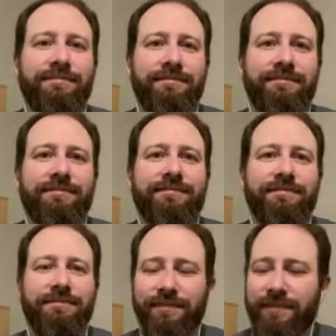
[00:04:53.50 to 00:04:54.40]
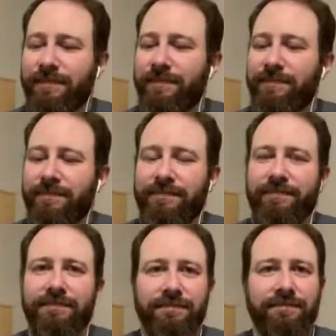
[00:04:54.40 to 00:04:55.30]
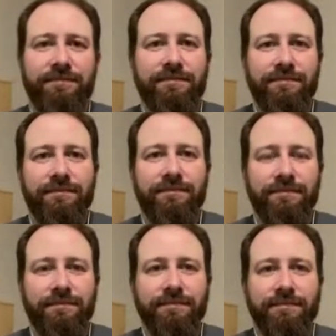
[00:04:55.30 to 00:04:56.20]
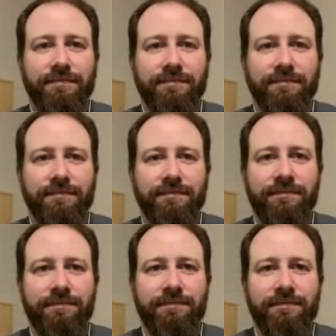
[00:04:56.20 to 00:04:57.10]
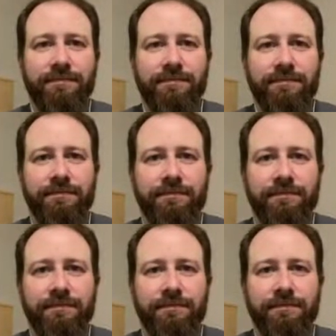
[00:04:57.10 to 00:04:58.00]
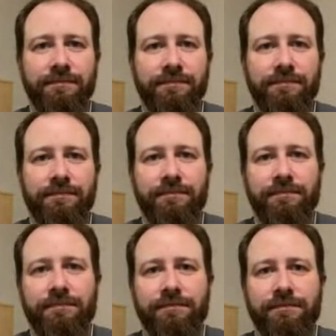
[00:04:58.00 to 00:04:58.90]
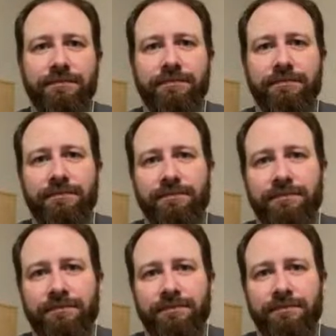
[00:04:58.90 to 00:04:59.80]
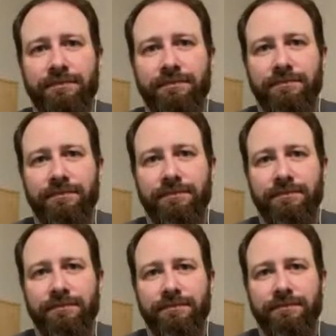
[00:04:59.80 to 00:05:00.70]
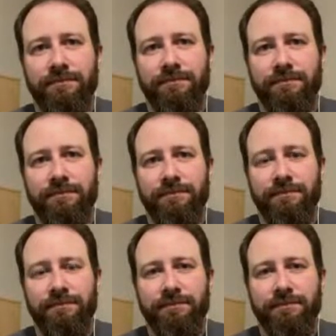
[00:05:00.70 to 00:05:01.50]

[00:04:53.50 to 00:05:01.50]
[no speech]